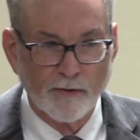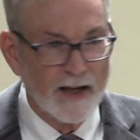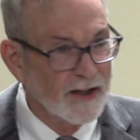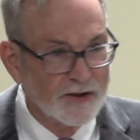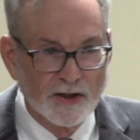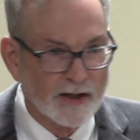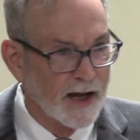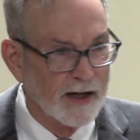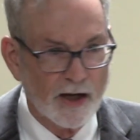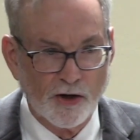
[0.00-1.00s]
isn't
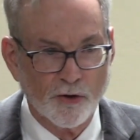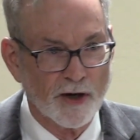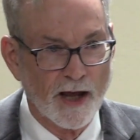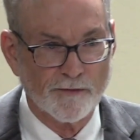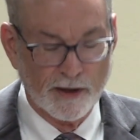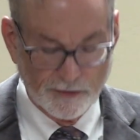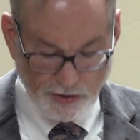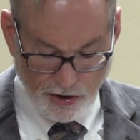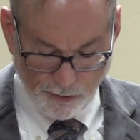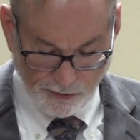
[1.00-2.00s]
any good evidence
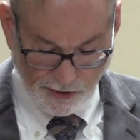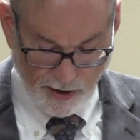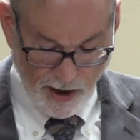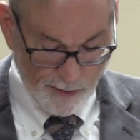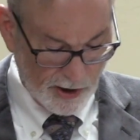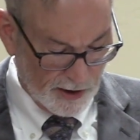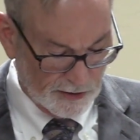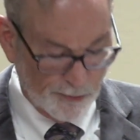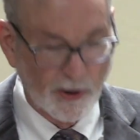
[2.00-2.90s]
she was a communist,